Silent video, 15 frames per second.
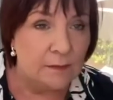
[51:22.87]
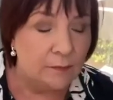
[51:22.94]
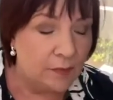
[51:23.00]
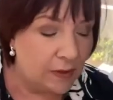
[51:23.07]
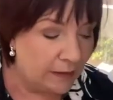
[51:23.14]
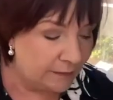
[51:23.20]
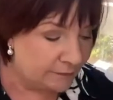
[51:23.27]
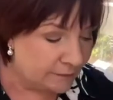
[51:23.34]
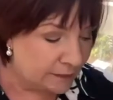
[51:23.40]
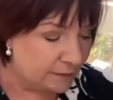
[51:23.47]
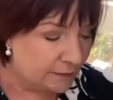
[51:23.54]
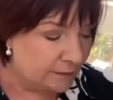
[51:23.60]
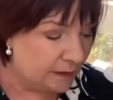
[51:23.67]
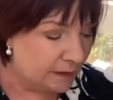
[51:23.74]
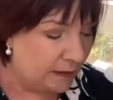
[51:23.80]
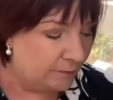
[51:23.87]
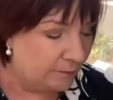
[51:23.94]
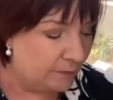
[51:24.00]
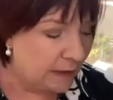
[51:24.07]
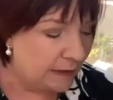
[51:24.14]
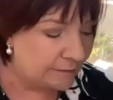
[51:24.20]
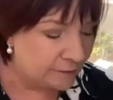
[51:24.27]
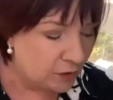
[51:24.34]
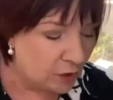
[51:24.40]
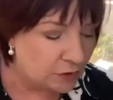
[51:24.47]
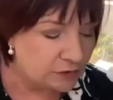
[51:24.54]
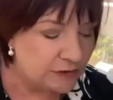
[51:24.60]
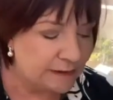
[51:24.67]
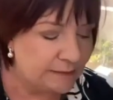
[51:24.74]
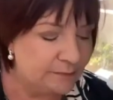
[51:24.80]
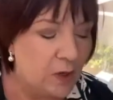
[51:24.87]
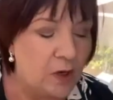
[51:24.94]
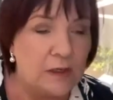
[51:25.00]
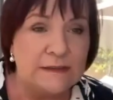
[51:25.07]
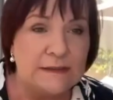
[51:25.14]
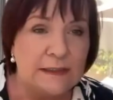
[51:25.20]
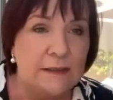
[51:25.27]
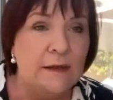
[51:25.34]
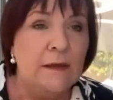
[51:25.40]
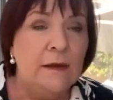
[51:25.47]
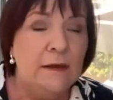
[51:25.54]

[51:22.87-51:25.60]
by the other contract party,